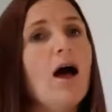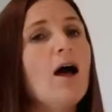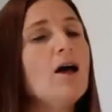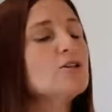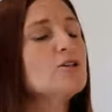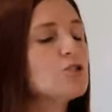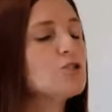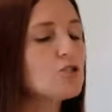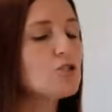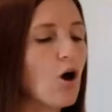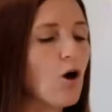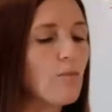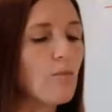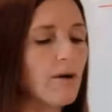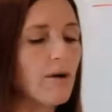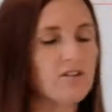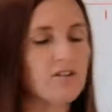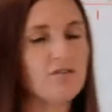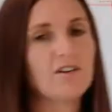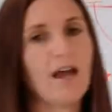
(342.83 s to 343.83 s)
So
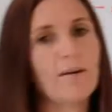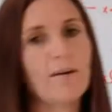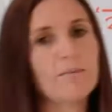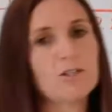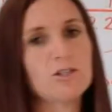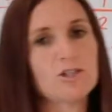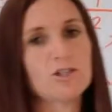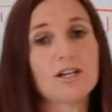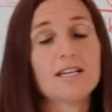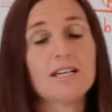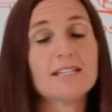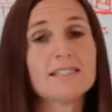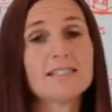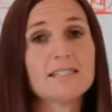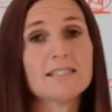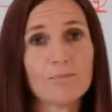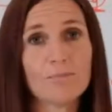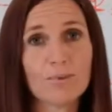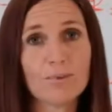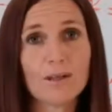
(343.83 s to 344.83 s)
much of chemistry is
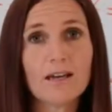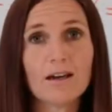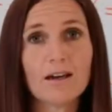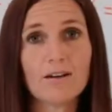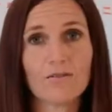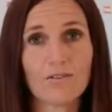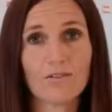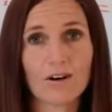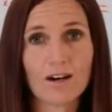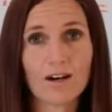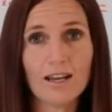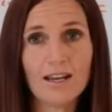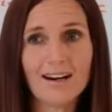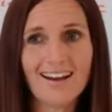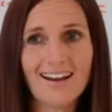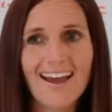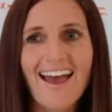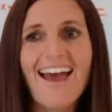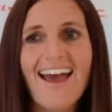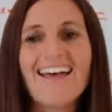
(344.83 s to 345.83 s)
simply
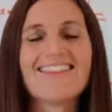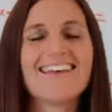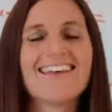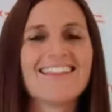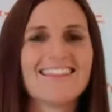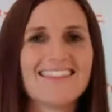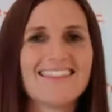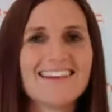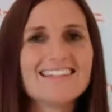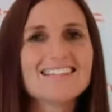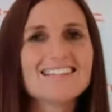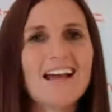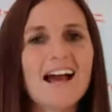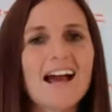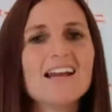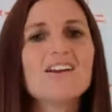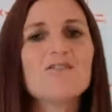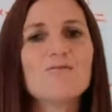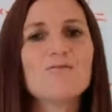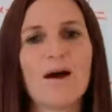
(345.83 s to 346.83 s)
converting that this
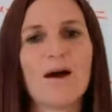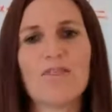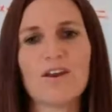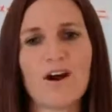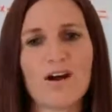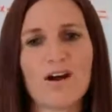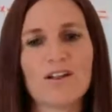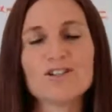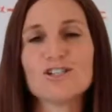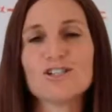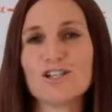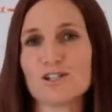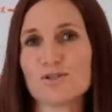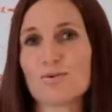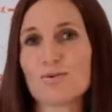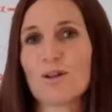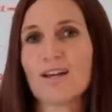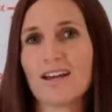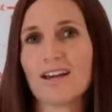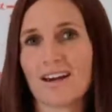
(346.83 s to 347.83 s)
kind of methodology is
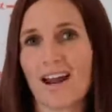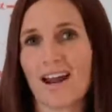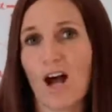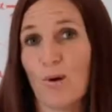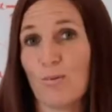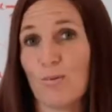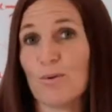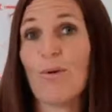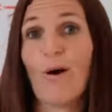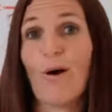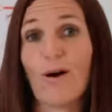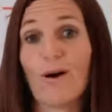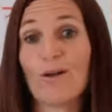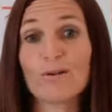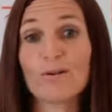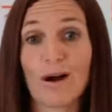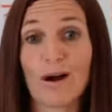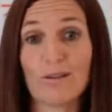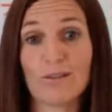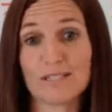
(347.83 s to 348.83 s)
really going to help you all
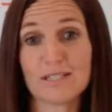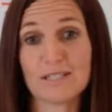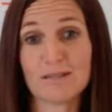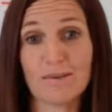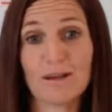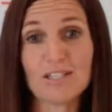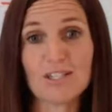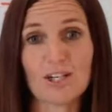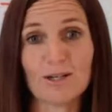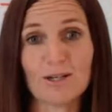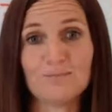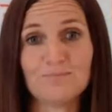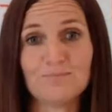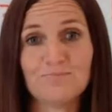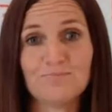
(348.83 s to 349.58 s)
throughout the semester.